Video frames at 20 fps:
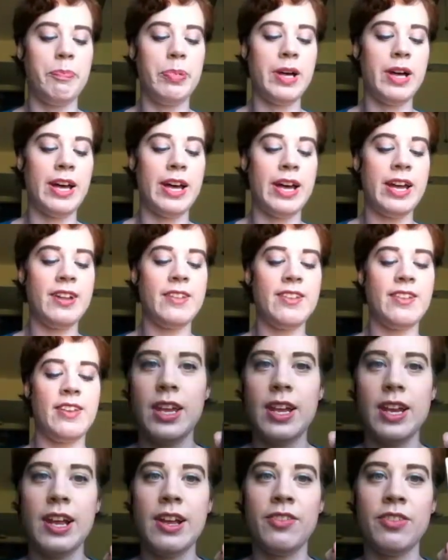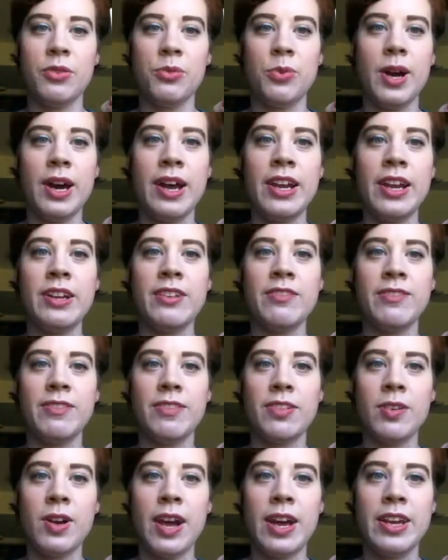But it has a wide
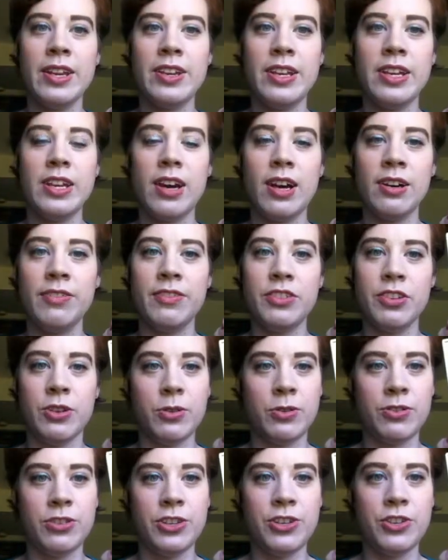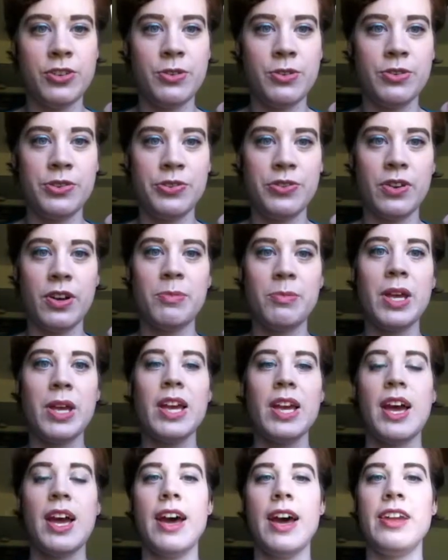variety of tones to choose from.
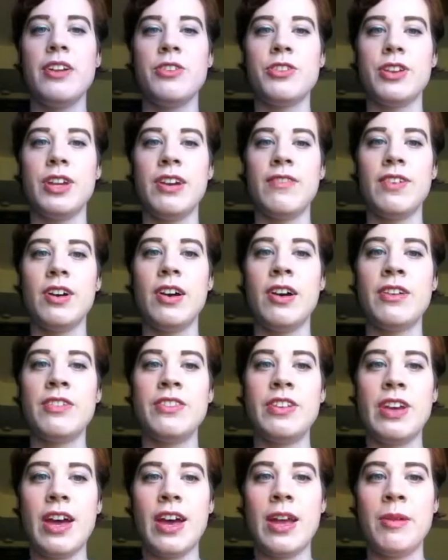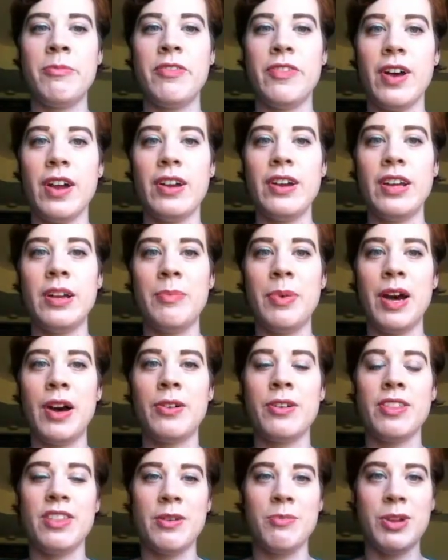I usually have a hard time finding a
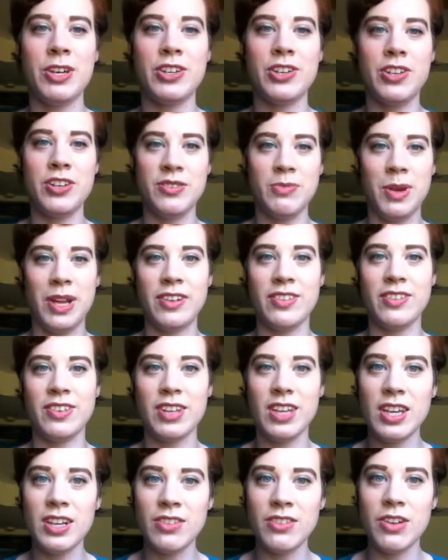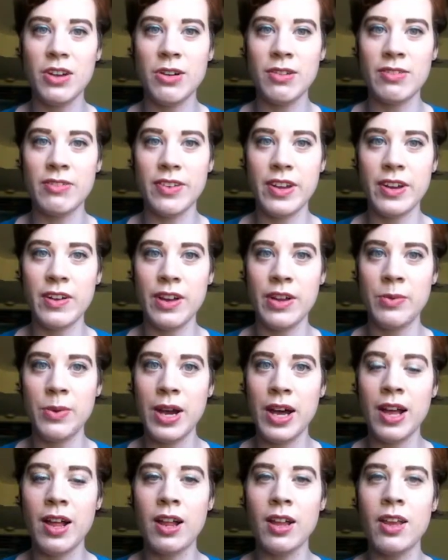powder that matches my skin tone very
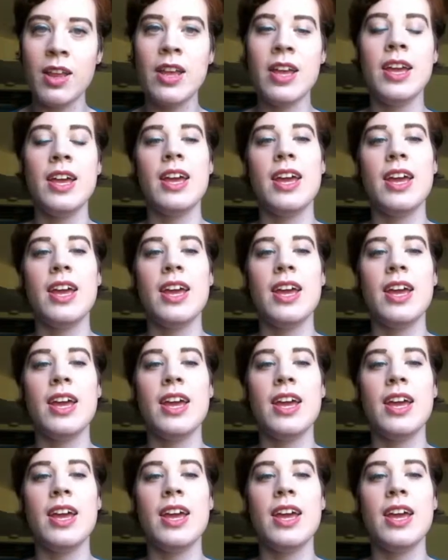well.